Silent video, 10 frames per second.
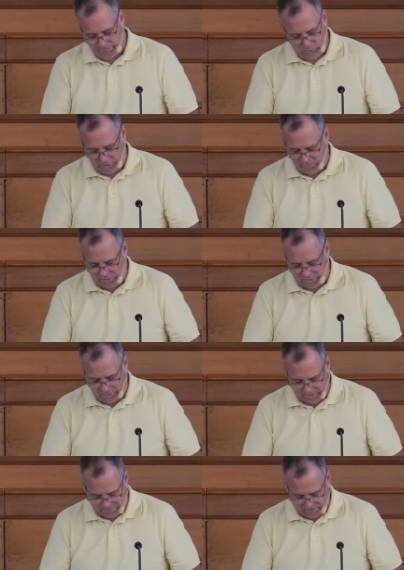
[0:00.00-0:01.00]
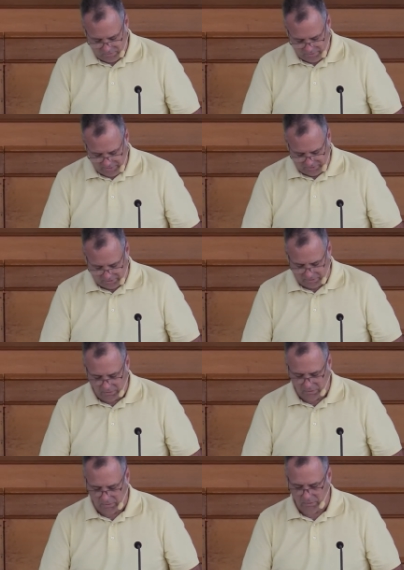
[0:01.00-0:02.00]
Jephthah had every reason
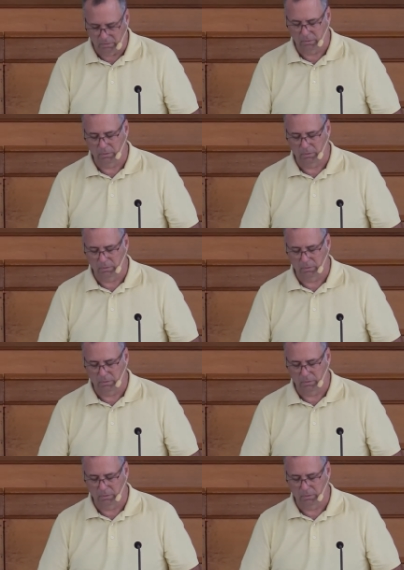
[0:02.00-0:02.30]
to